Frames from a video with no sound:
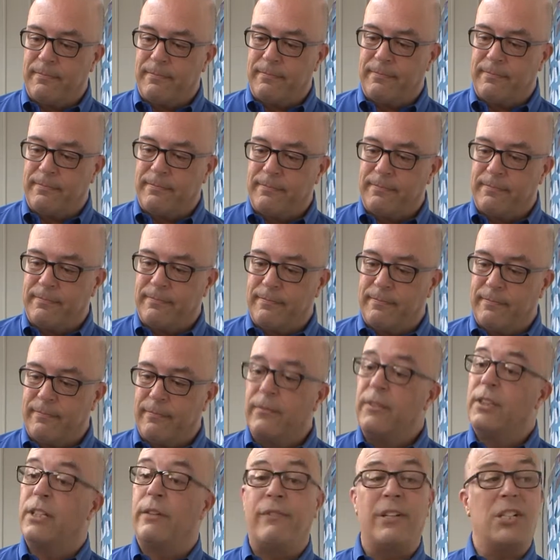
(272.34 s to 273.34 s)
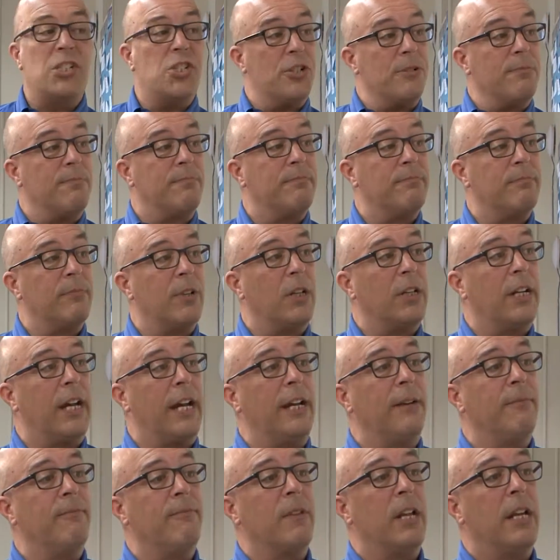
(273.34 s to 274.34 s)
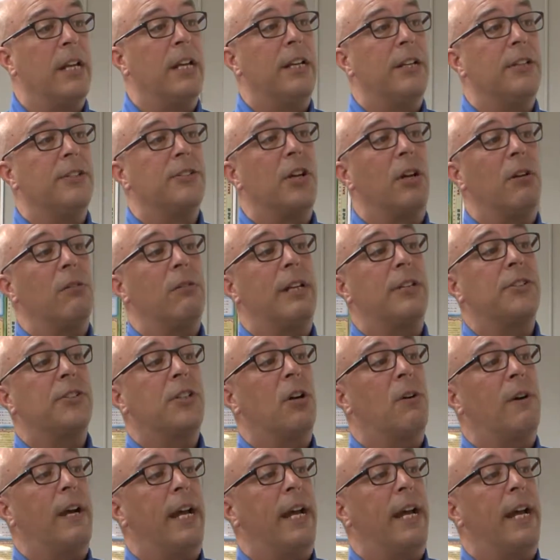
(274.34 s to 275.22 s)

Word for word: Division. Division, okay? So let's go